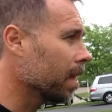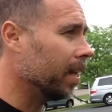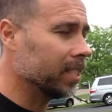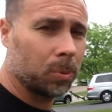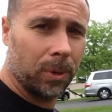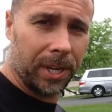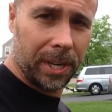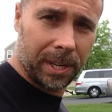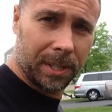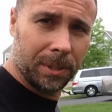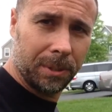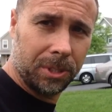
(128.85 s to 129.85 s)
That's where you're
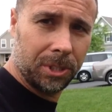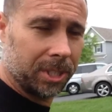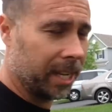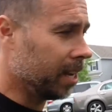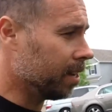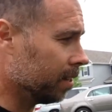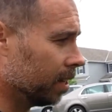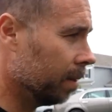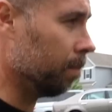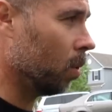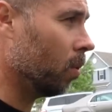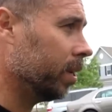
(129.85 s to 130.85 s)
going to lose your tail on
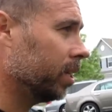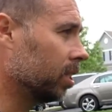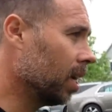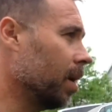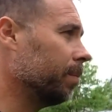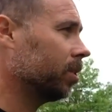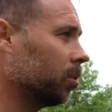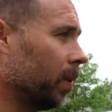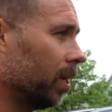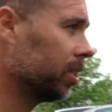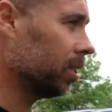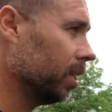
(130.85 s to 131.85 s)
a mowing job,
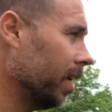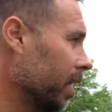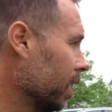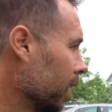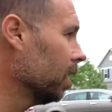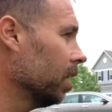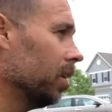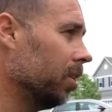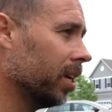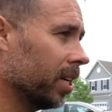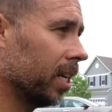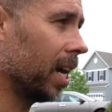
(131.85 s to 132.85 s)
especially.
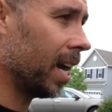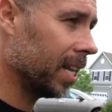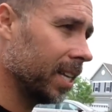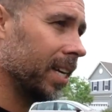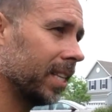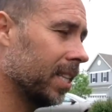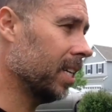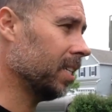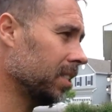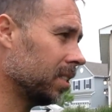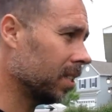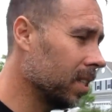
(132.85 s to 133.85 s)
You got a guy like
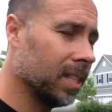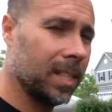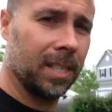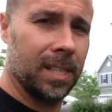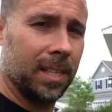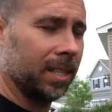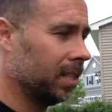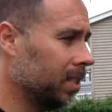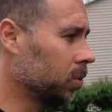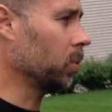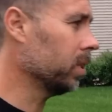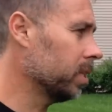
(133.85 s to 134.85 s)
this,
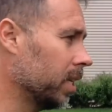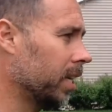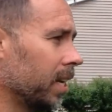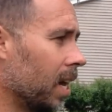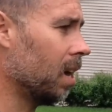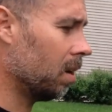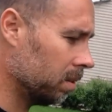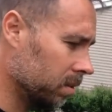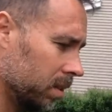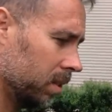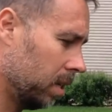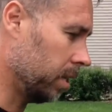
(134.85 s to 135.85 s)
he's willing to get out
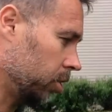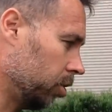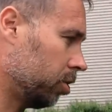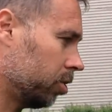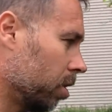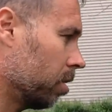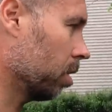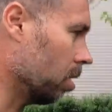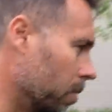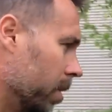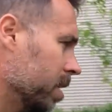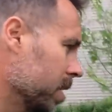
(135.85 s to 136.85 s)
and just start
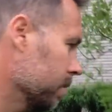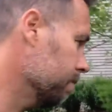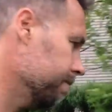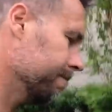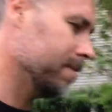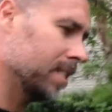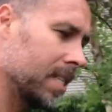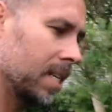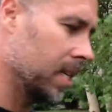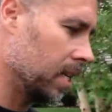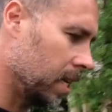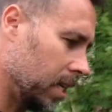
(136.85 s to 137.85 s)
going,
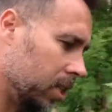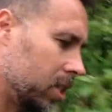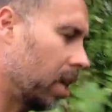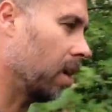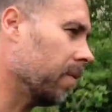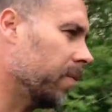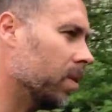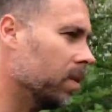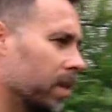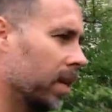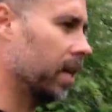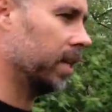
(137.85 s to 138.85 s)
and he's
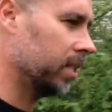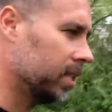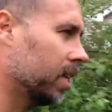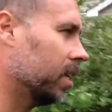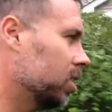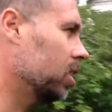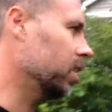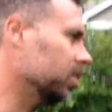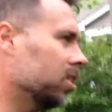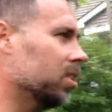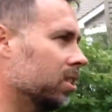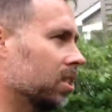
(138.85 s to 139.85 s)
careful and he's
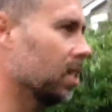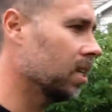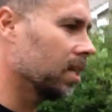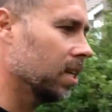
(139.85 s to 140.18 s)
conscientious.